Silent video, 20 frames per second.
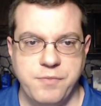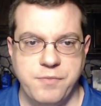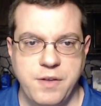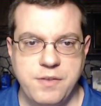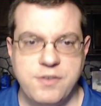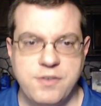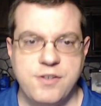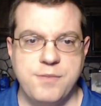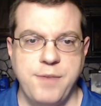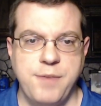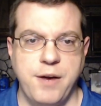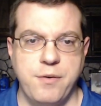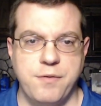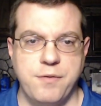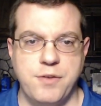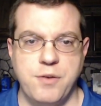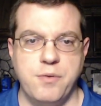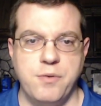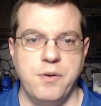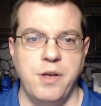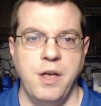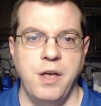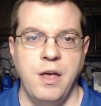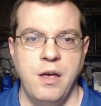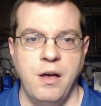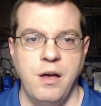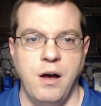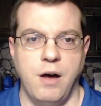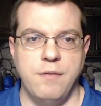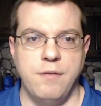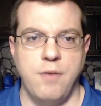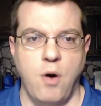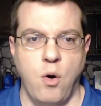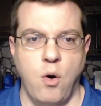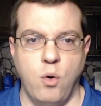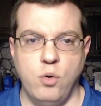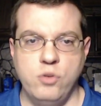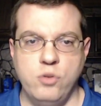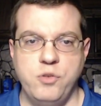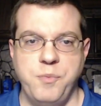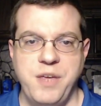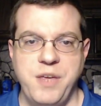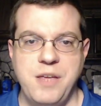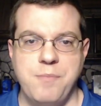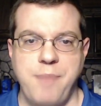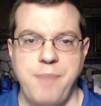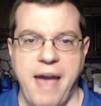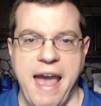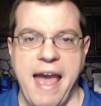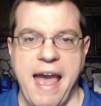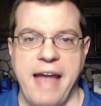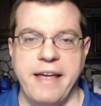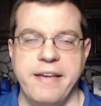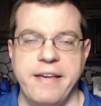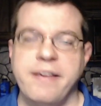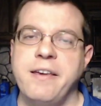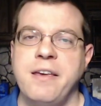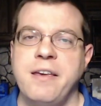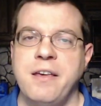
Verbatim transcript: and this is my review of Hold Me Back,